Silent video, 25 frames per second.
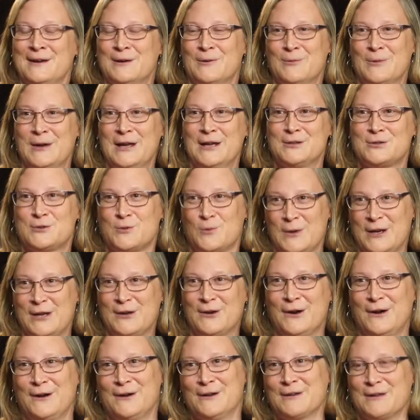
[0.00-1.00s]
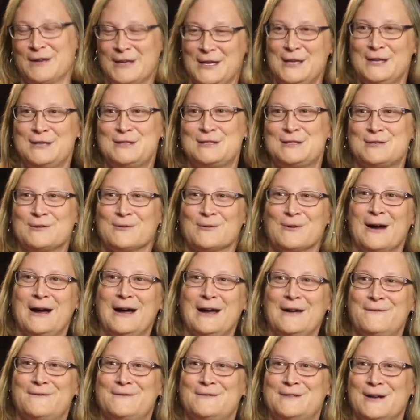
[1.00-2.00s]
which we call
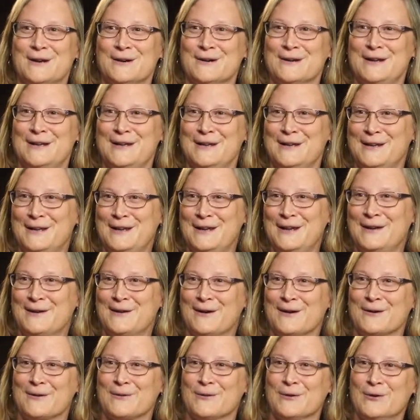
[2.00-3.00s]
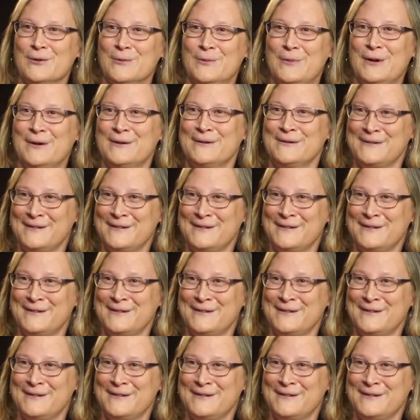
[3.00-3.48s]
yeast-derived dairy in our group.